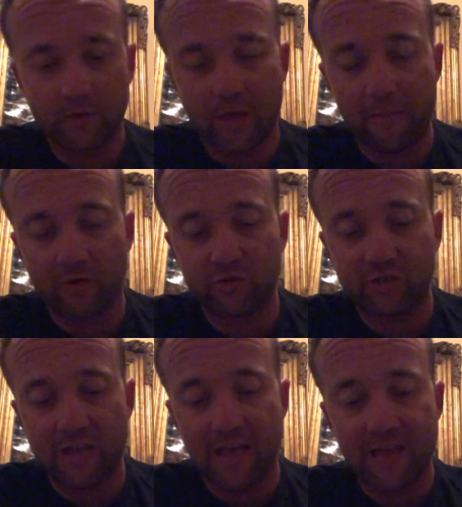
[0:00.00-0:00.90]
Came out
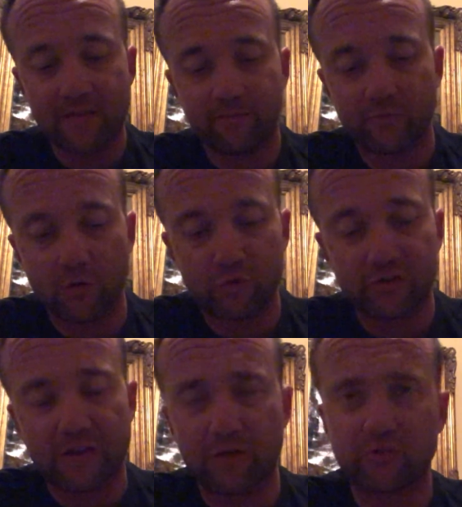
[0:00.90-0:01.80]
today. It was
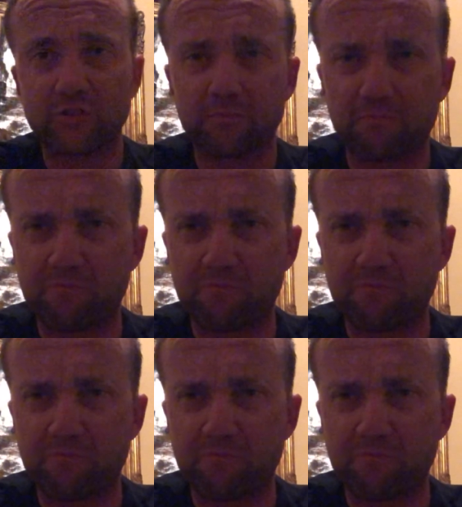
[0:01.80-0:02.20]
announced